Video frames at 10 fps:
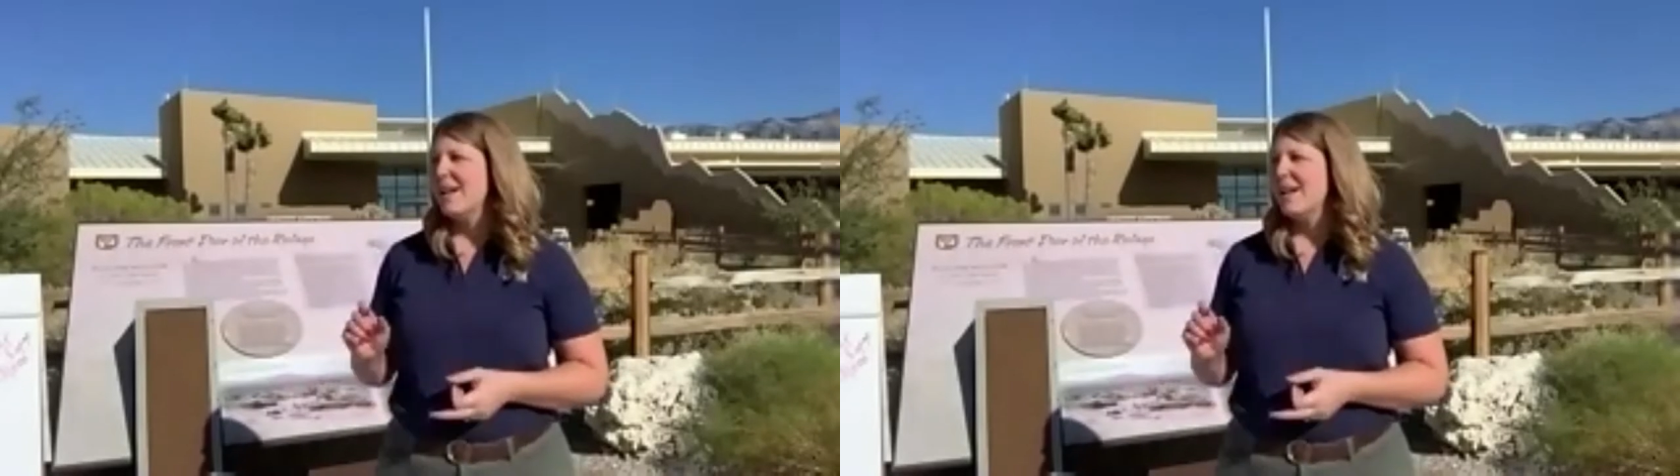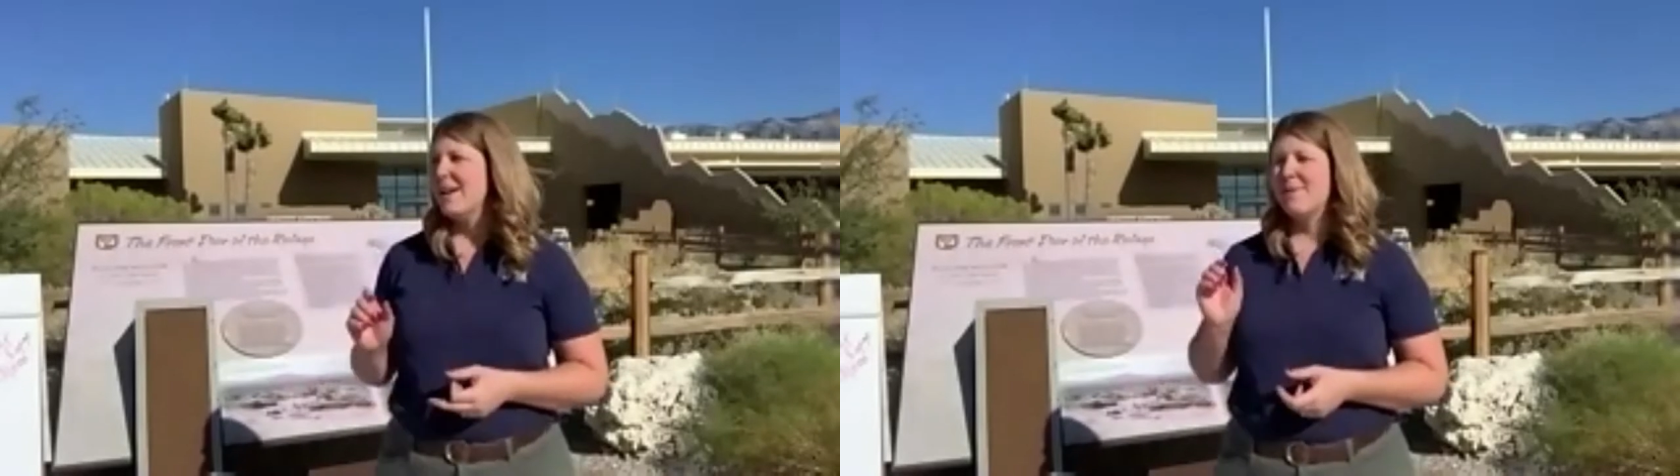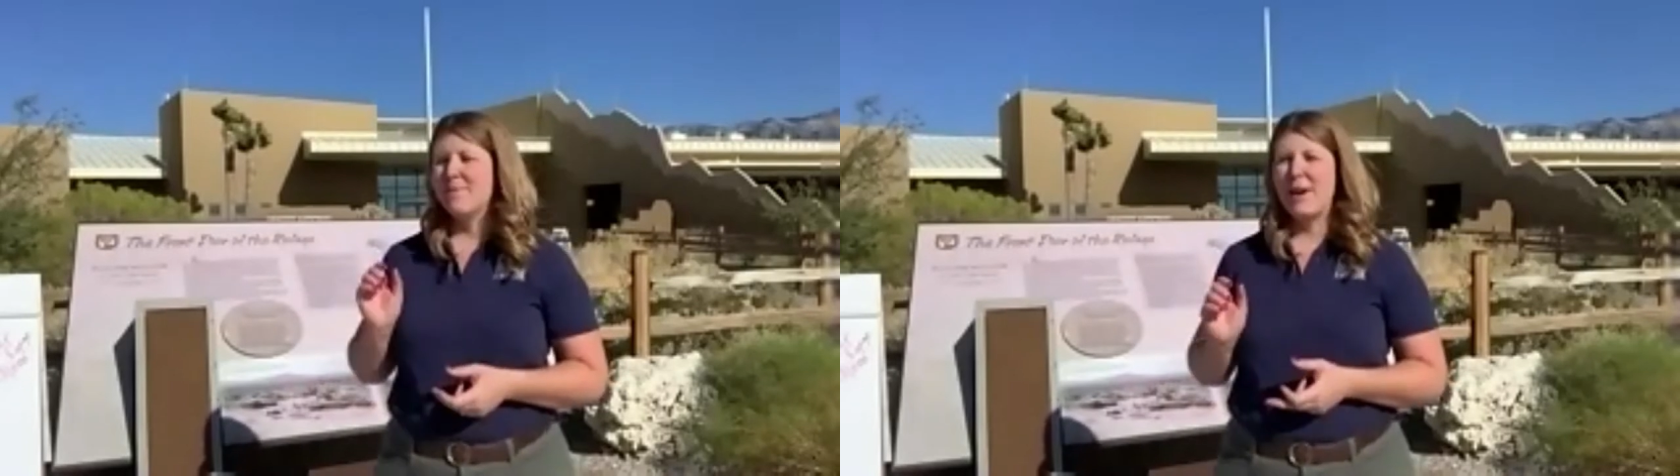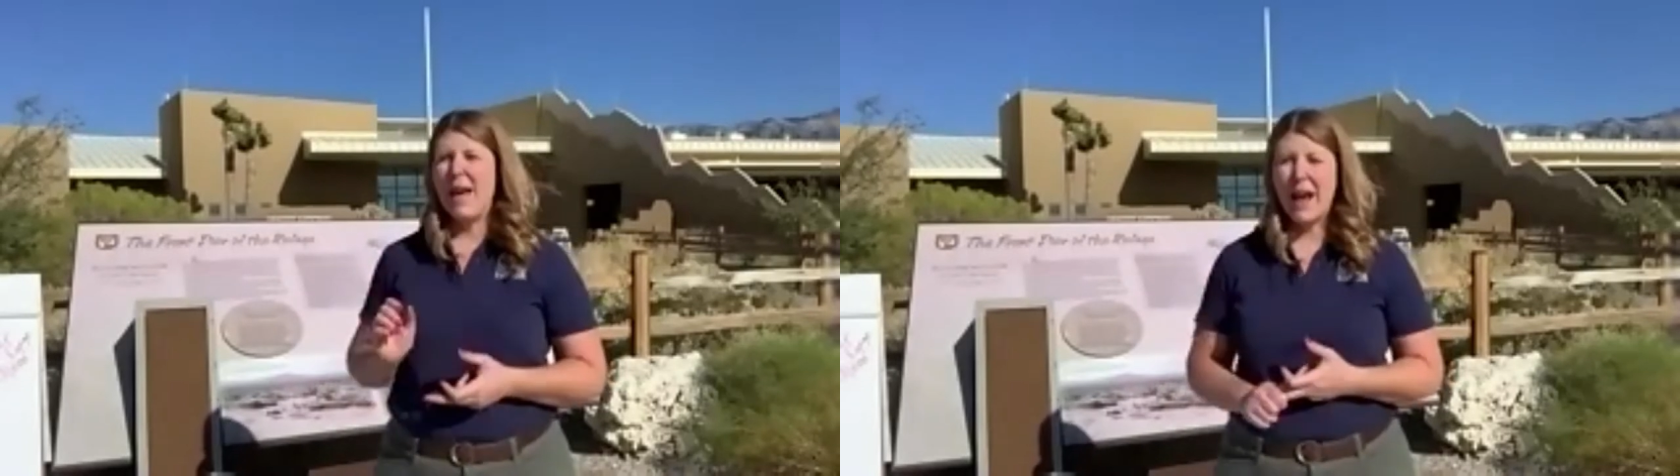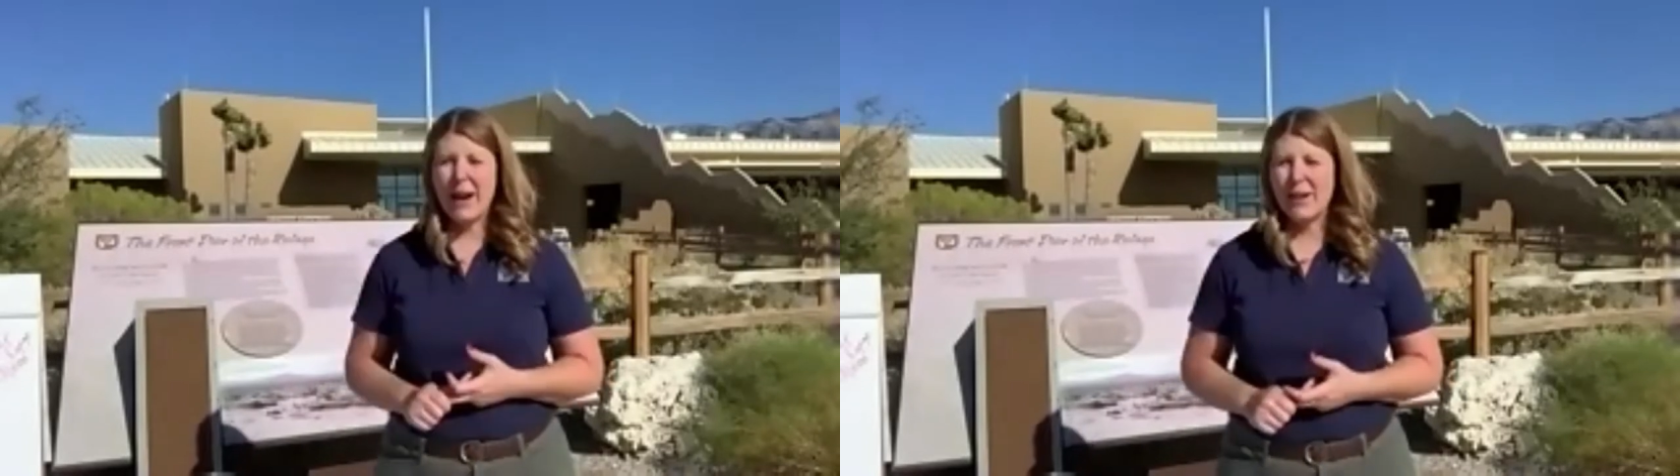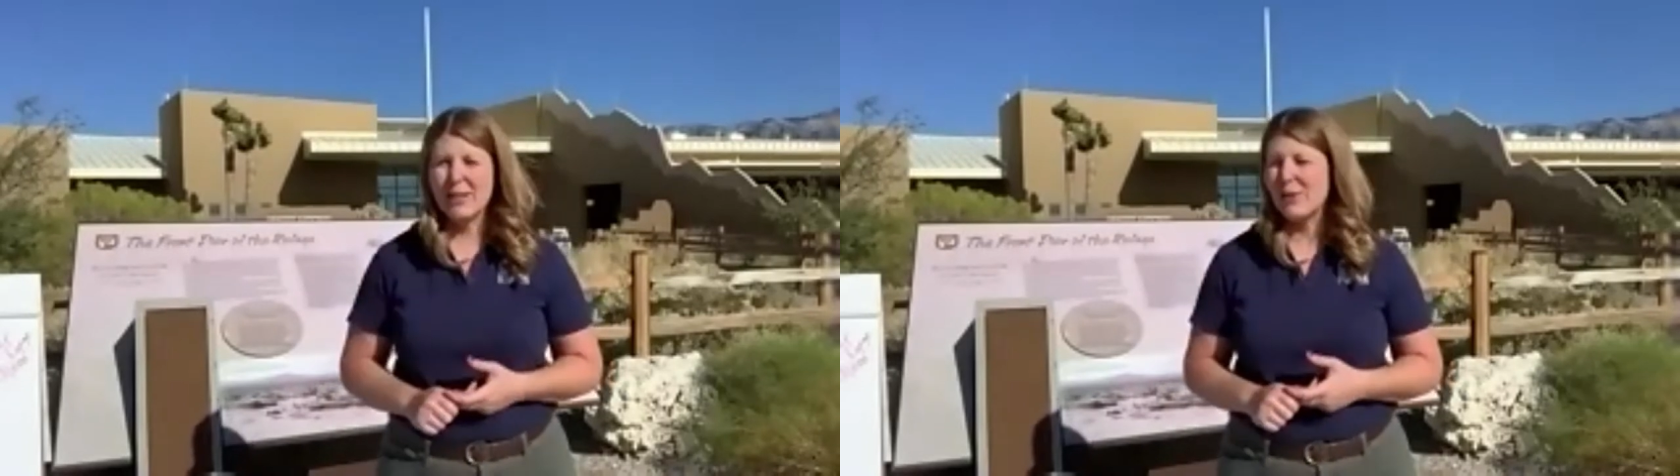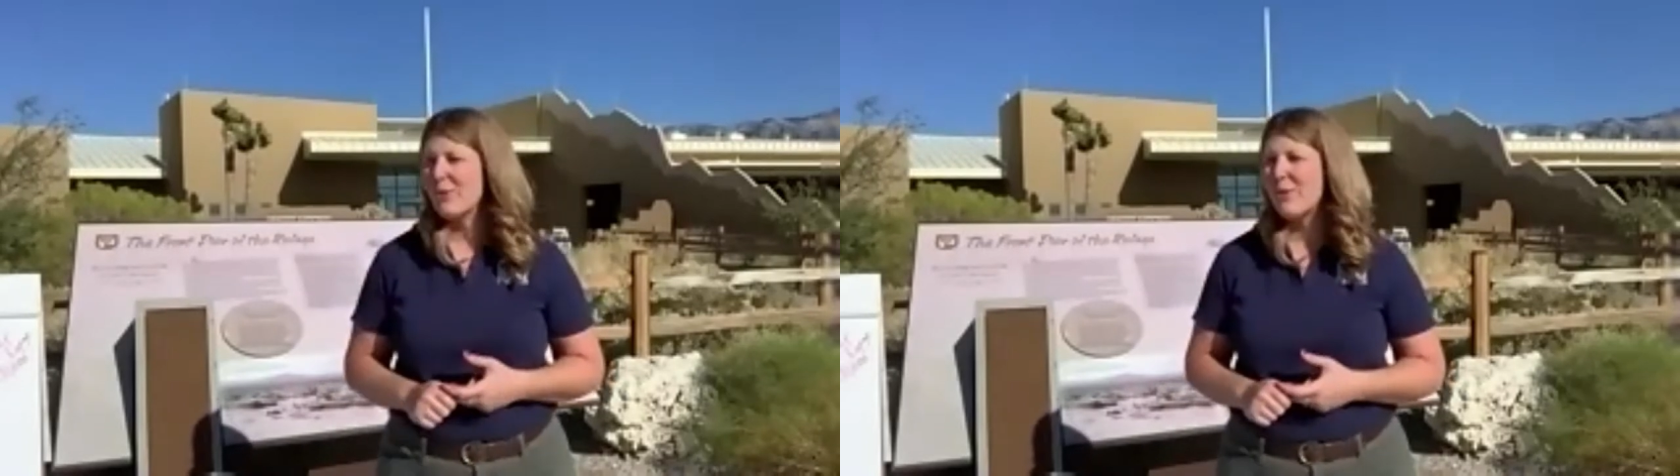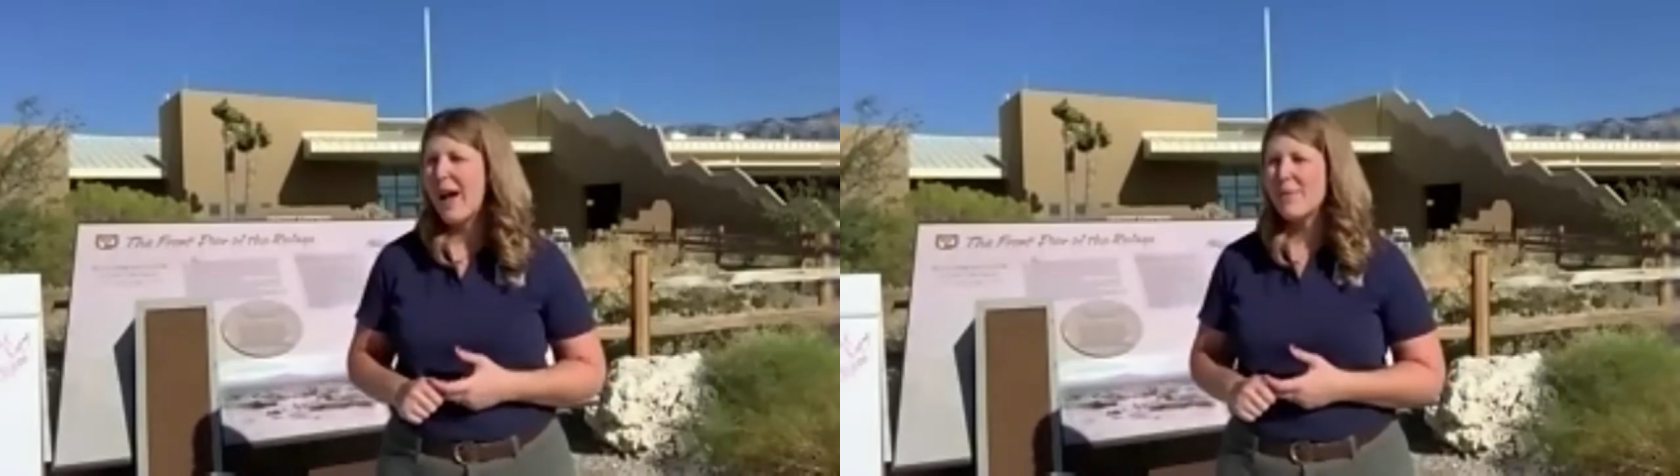um, hares, so
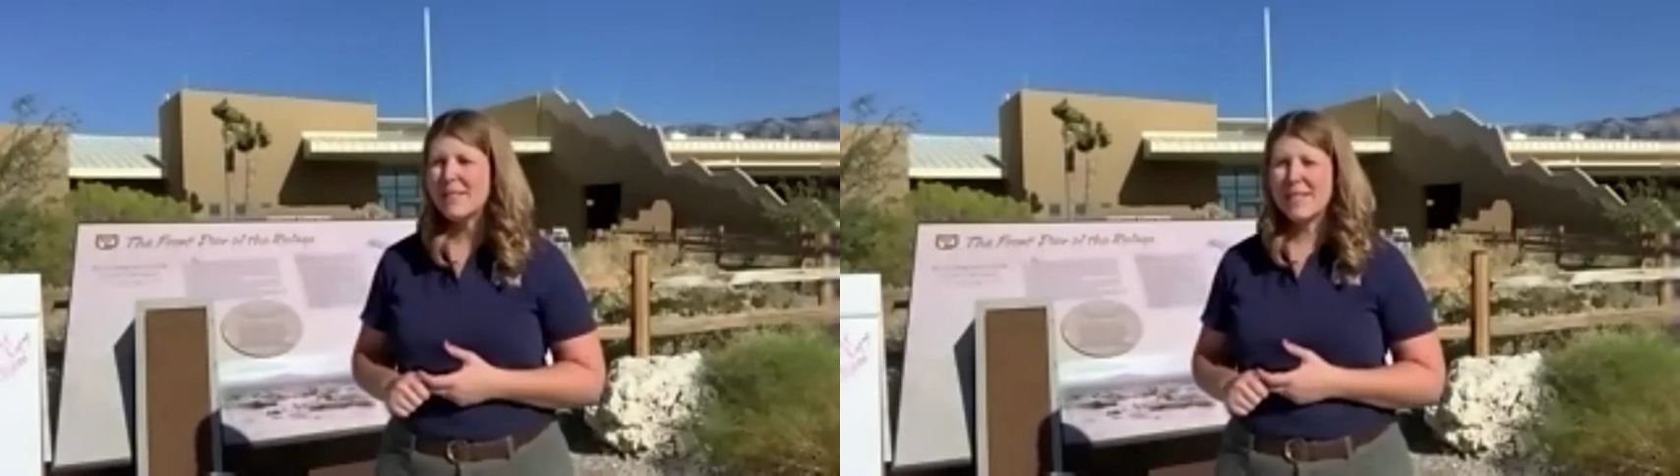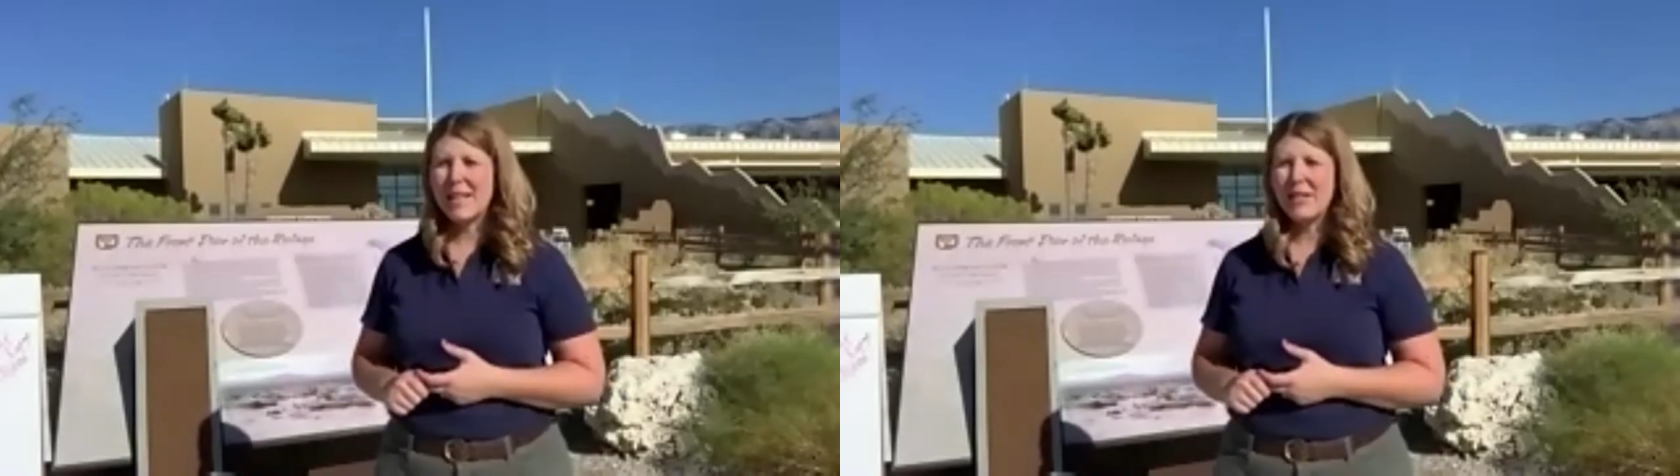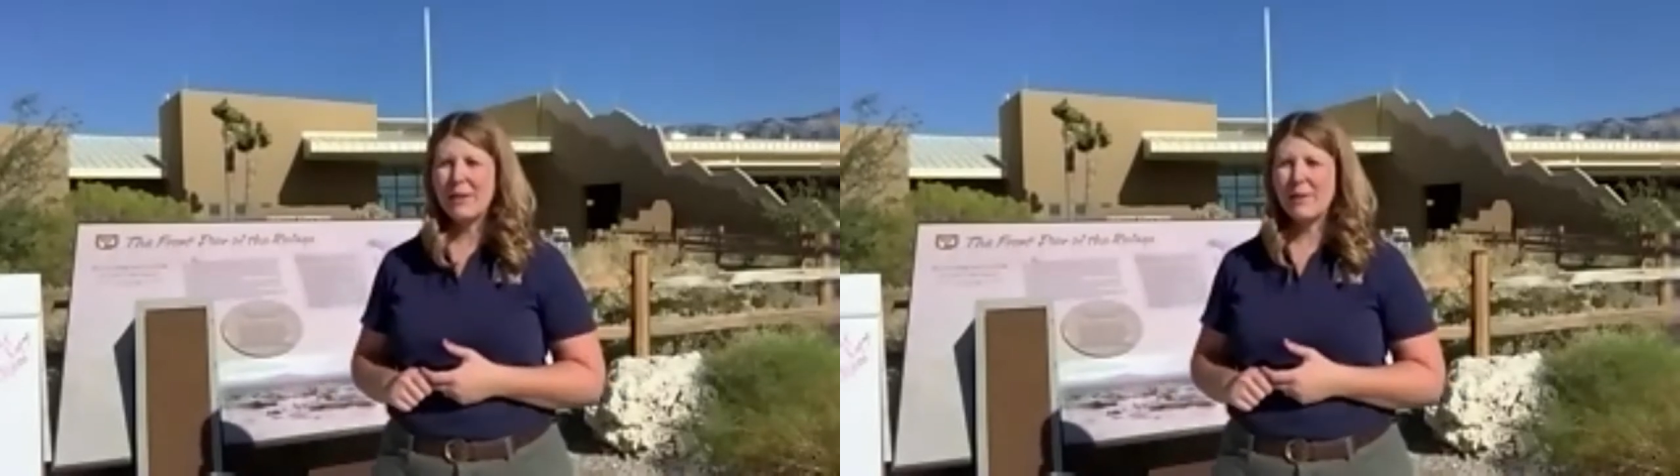rabbits that,